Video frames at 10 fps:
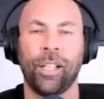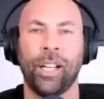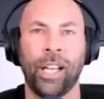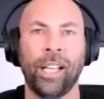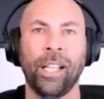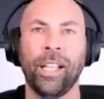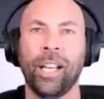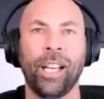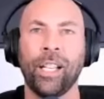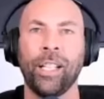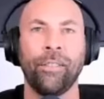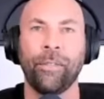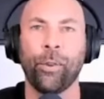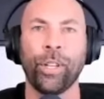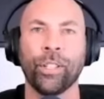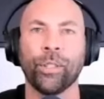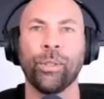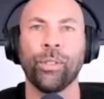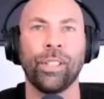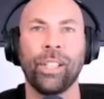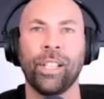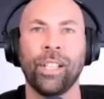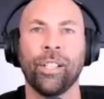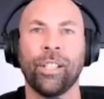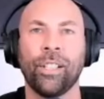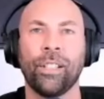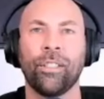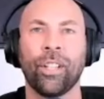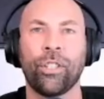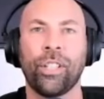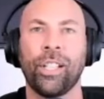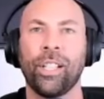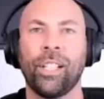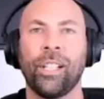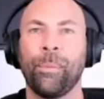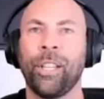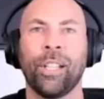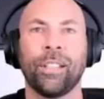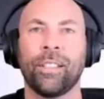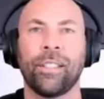84 years old, and you're crushing it. And that's